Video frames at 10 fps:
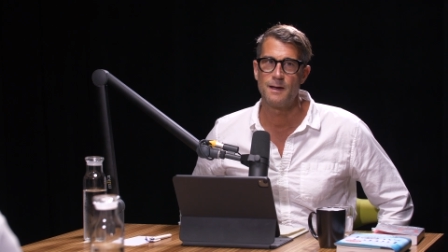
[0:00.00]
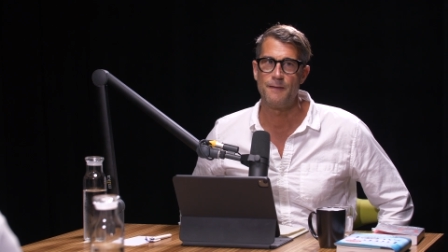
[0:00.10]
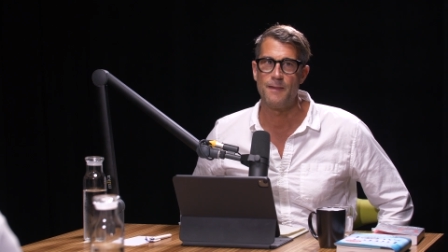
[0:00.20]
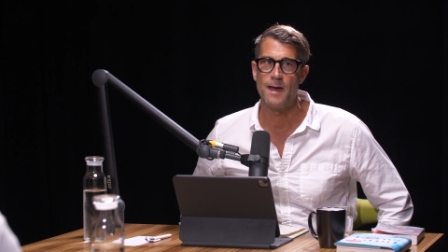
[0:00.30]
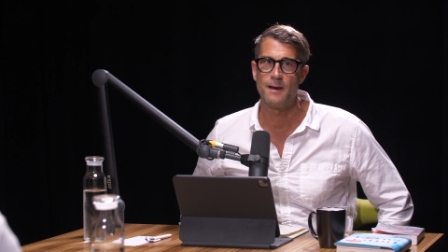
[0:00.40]

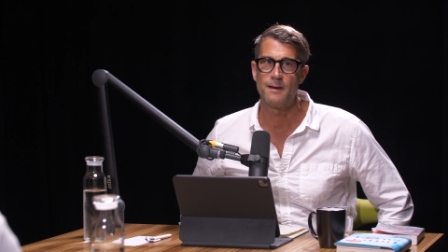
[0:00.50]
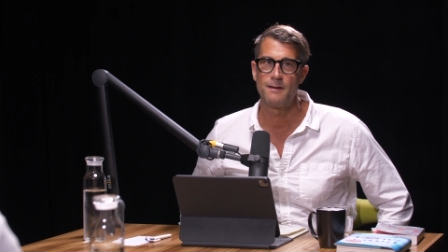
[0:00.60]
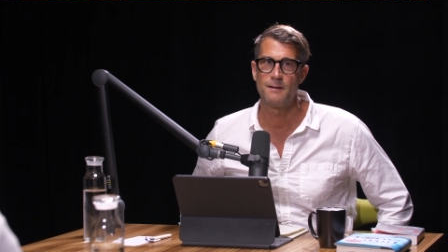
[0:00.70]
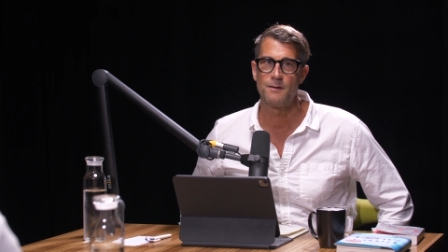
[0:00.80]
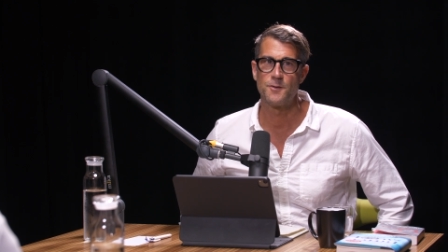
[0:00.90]
and that
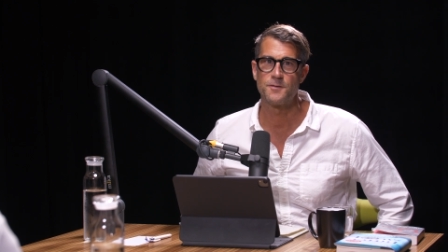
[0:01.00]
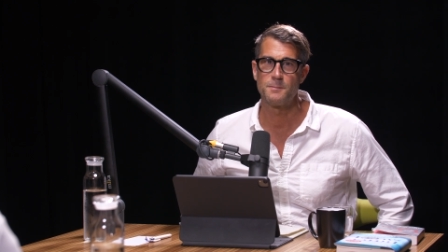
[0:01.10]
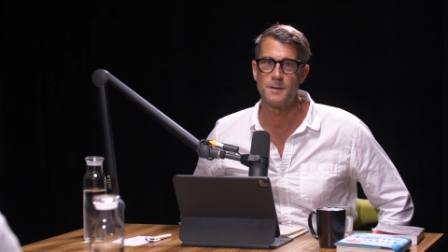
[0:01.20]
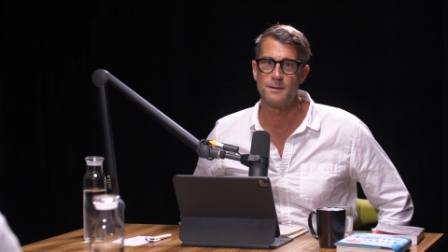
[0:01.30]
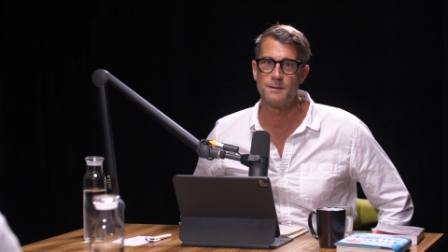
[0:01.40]

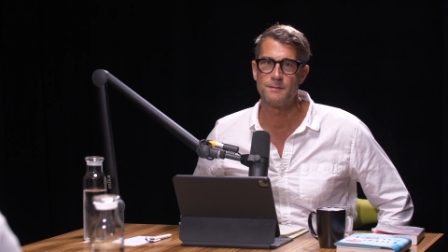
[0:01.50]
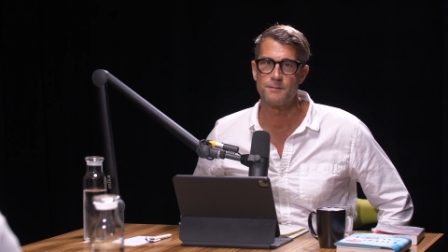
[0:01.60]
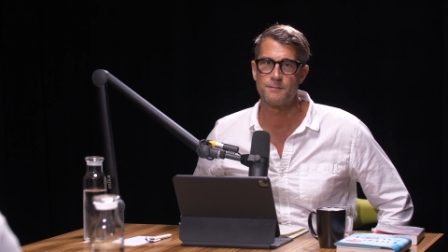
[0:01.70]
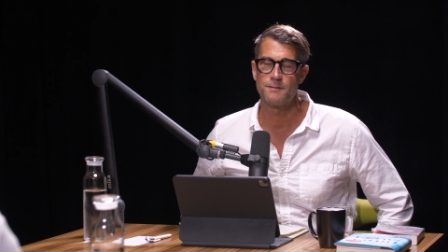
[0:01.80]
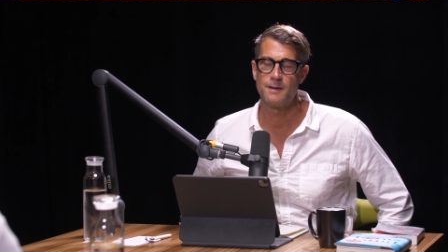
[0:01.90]
ultimately
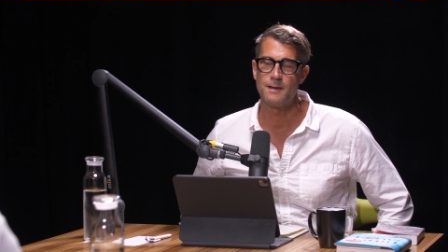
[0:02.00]
just